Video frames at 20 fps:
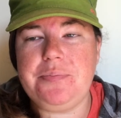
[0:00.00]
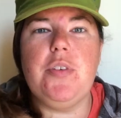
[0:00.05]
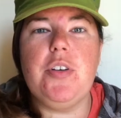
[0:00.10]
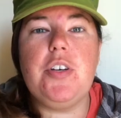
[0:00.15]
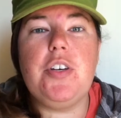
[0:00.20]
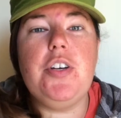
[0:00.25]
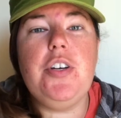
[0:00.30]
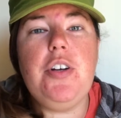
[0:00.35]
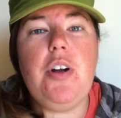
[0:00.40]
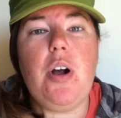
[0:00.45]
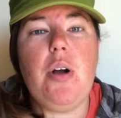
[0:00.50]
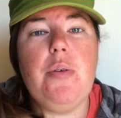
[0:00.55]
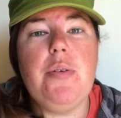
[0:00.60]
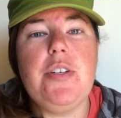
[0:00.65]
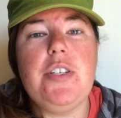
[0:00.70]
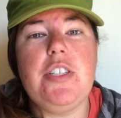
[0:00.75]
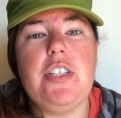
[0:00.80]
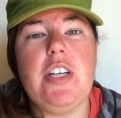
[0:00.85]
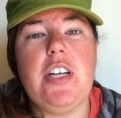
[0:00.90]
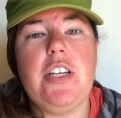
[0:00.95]
Could
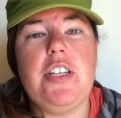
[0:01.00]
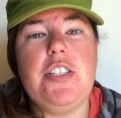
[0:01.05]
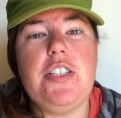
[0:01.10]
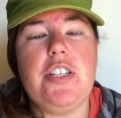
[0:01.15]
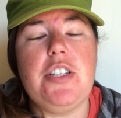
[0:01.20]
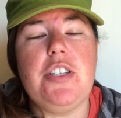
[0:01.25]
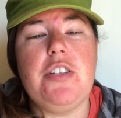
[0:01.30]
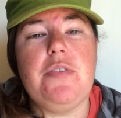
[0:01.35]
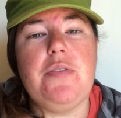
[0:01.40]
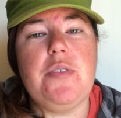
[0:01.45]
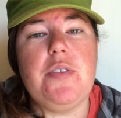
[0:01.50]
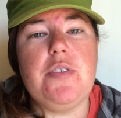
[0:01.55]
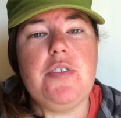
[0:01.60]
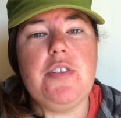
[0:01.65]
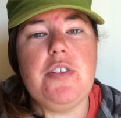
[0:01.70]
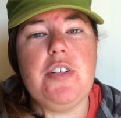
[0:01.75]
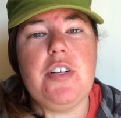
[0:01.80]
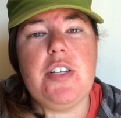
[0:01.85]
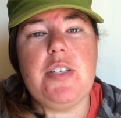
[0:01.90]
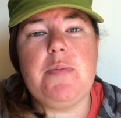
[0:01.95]
always change in the
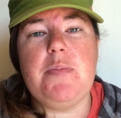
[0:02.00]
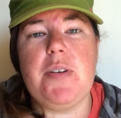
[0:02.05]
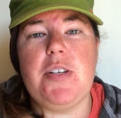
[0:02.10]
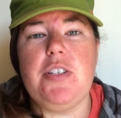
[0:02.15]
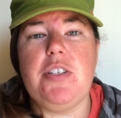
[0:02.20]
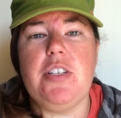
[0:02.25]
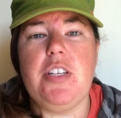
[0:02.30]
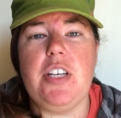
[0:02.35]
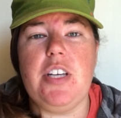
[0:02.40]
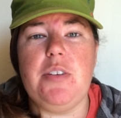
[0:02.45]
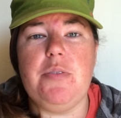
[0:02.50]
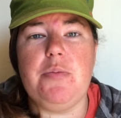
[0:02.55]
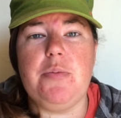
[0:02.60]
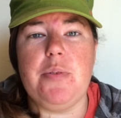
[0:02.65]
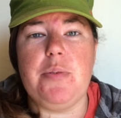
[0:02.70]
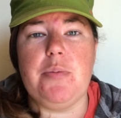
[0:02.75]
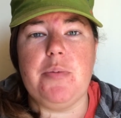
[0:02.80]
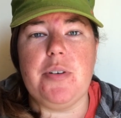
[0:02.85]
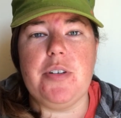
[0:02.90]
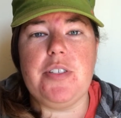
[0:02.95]
future, especially if
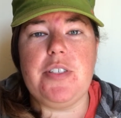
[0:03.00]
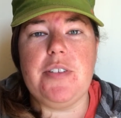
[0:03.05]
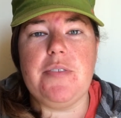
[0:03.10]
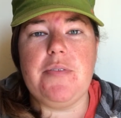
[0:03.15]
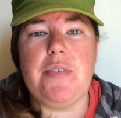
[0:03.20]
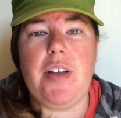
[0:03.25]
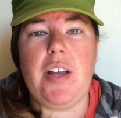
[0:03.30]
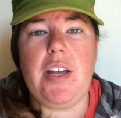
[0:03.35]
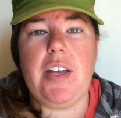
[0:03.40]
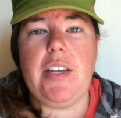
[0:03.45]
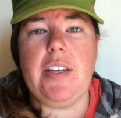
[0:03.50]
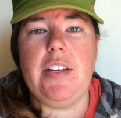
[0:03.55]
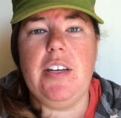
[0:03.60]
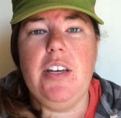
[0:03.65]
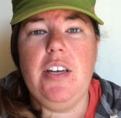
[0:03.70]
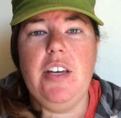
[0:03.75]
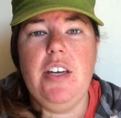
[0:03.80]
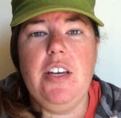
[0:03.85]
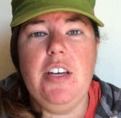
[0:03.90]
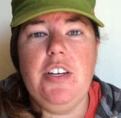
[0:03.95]
we were to find
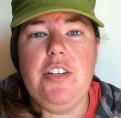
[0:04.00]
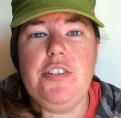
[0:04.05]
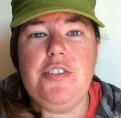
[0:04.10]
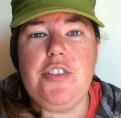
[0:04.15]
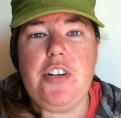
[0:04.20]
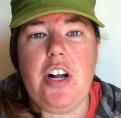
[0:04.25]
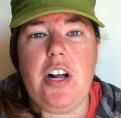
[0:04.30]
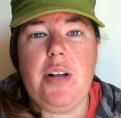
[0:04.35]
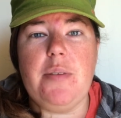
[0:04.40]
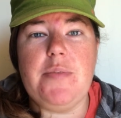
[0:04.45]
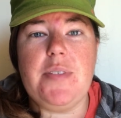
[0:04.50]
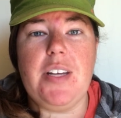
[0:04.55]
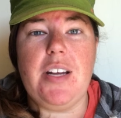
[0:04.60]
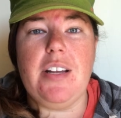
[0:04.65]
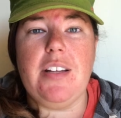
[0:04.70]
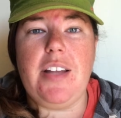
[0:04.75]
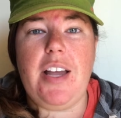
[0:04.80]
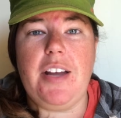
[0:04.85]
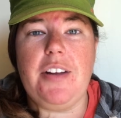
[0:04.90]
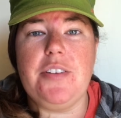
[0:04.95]
jobs that
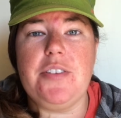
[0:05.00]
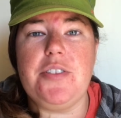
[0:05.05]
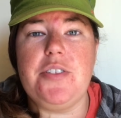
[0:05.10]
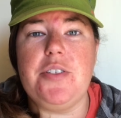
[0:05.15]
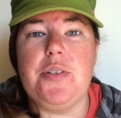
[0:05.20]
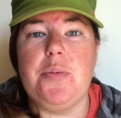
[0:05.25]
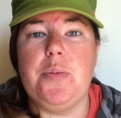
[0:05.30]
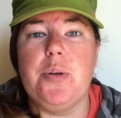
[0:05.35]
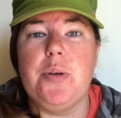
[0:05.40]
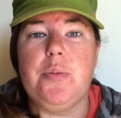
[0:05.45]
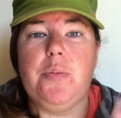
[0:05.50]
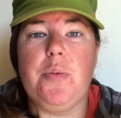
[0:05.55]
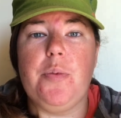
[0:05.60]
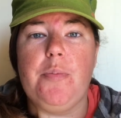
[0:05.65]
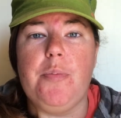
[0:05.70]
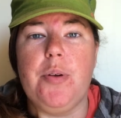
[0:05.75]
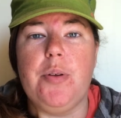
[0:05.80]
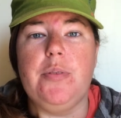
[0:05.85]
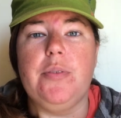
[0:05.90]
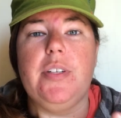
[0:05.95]
allowed us to work
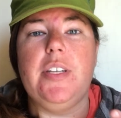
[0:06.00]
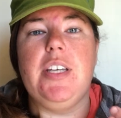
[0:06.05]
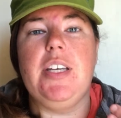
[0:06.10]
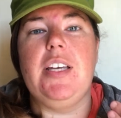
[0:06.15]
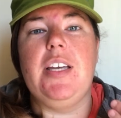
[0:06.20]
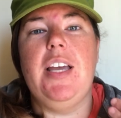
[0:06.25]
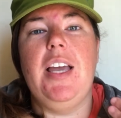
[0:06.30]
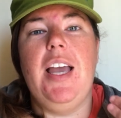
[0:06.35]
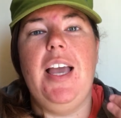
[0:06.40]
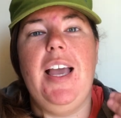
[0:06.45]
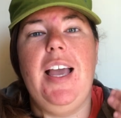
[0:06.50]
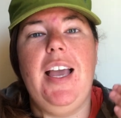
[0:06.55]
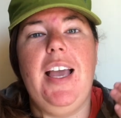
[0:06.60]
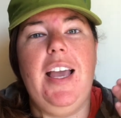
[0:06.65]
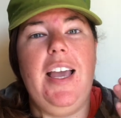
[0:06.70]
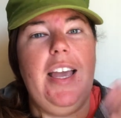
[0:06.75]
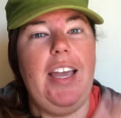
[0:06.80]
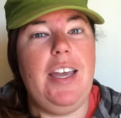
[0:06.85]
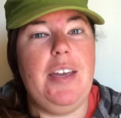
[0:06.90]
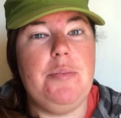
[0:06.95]
remotely
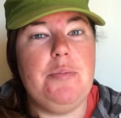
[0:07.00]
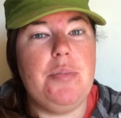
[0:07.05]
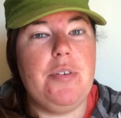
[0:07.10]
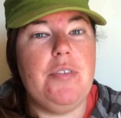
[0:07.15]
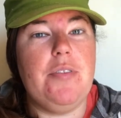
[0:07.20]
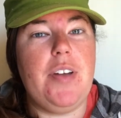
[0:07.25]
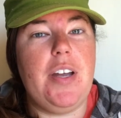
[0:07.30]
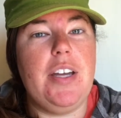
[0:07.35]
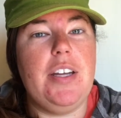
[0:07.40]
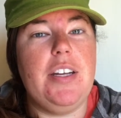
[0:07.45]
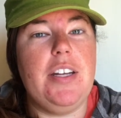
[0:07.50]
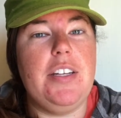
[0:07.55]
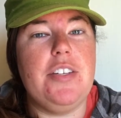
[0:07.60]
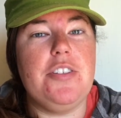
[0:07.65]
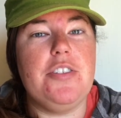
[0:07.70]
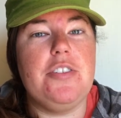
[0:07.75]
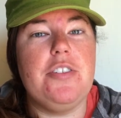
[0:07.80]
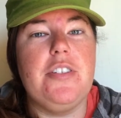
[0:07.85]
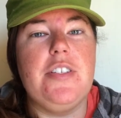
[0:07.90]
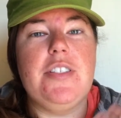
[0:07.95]
and provide
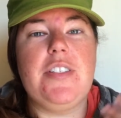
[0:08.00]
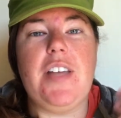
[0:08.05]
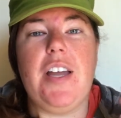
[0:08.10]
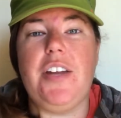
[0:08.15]
insurance.